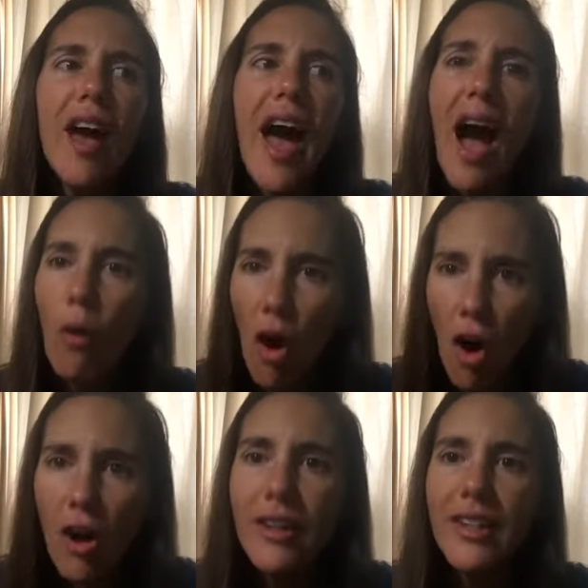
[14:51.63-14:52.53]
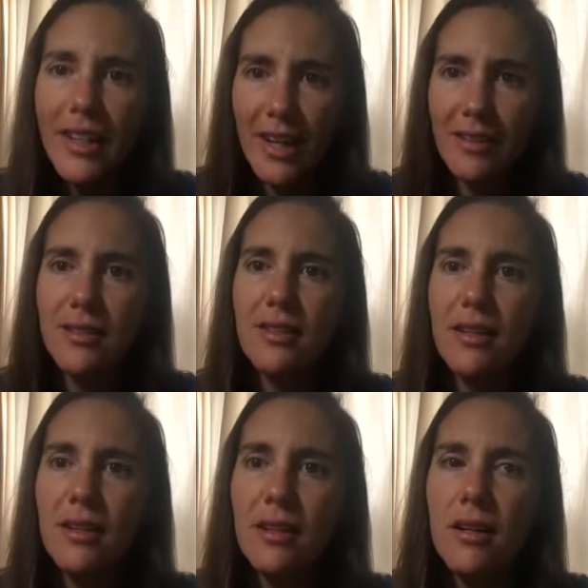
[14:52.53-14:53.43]
how hard it is
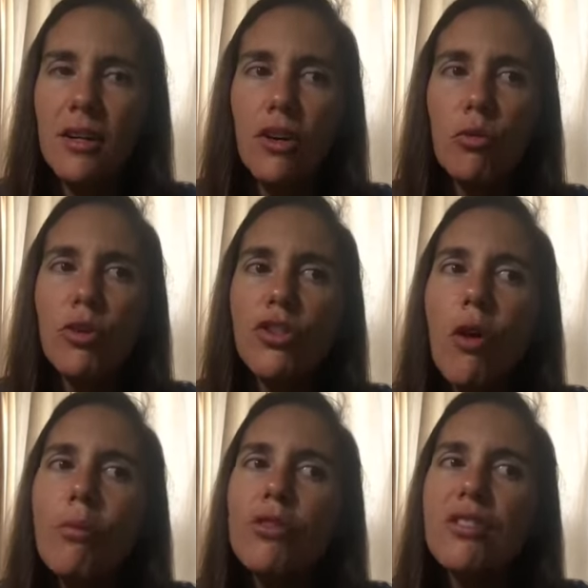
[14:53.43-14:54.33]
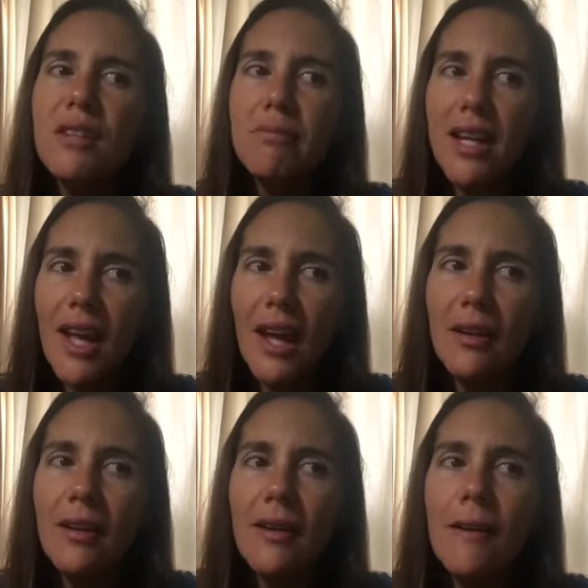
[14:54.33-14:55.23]
was almost
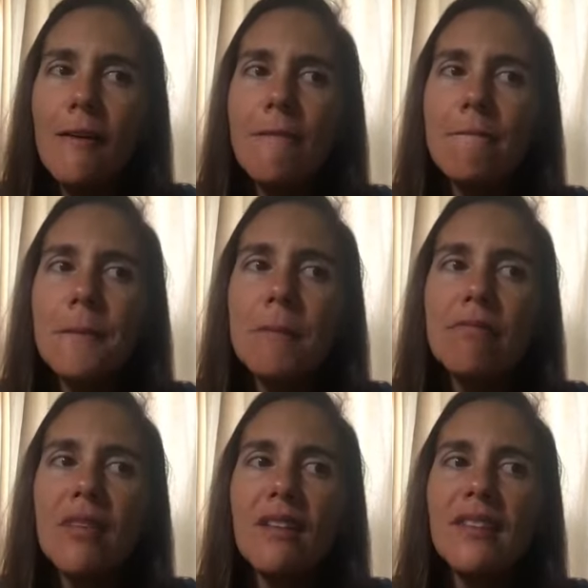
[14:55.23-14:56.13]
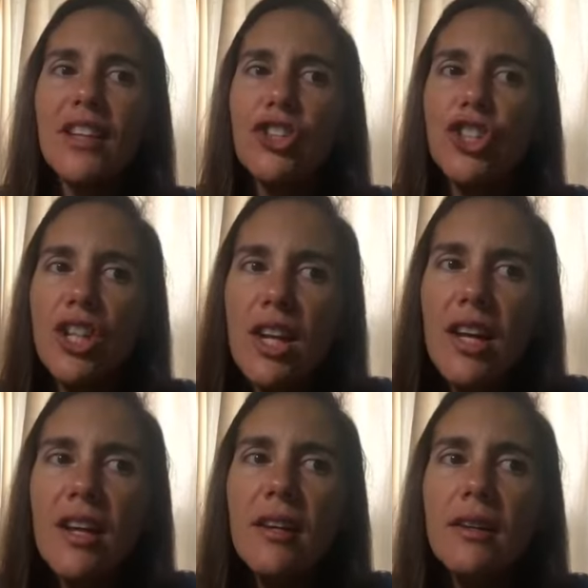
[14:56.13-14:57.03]
admitting that
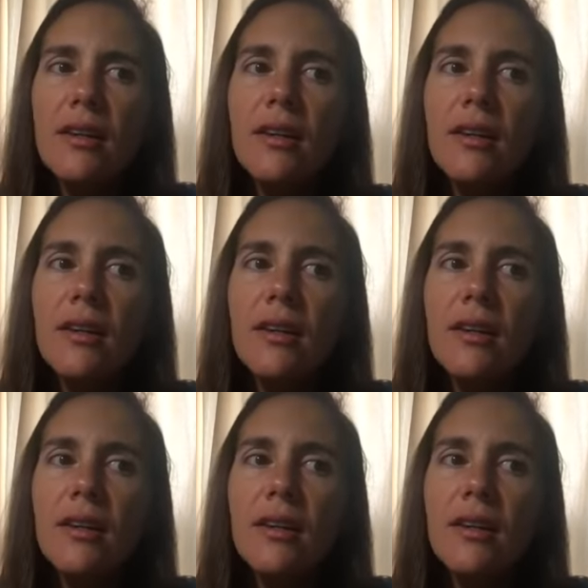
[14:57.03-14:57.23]
she